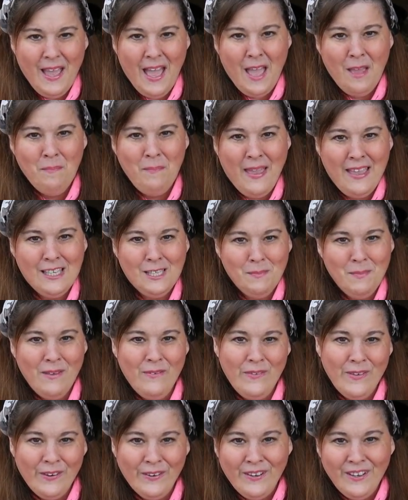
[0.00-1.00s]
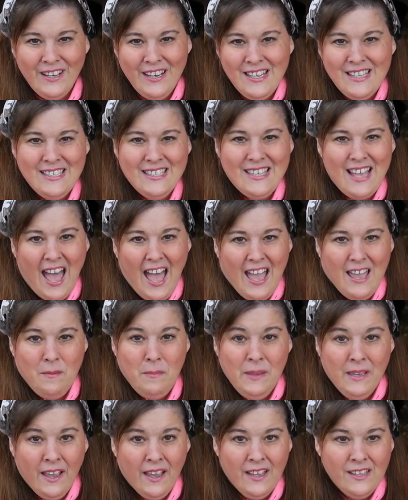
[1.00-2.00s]
It makes me feel good inside
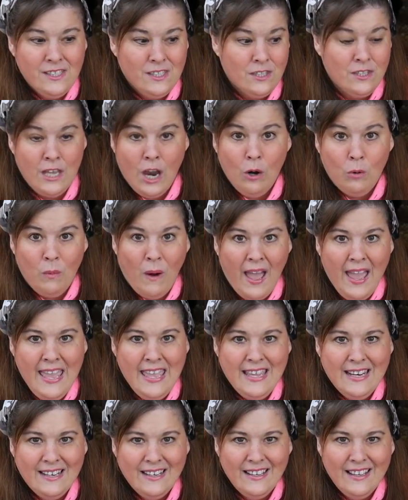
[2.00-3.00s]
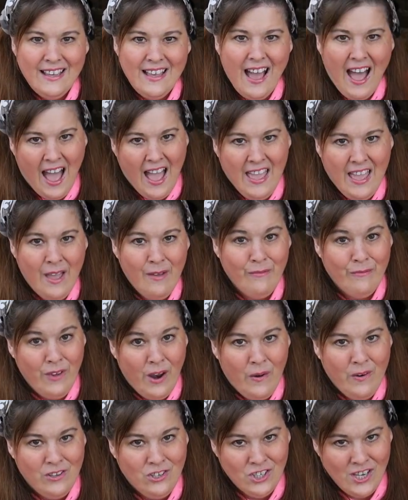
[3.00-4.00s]
because they're right. I am
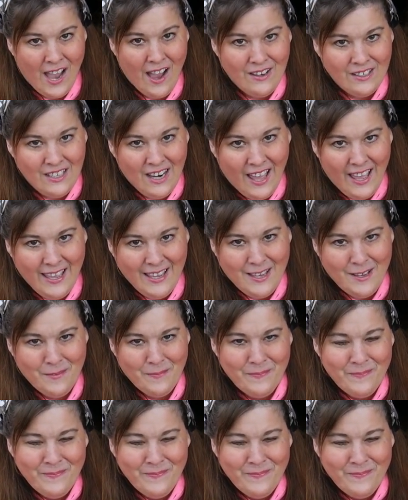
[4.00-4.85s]
very childlike.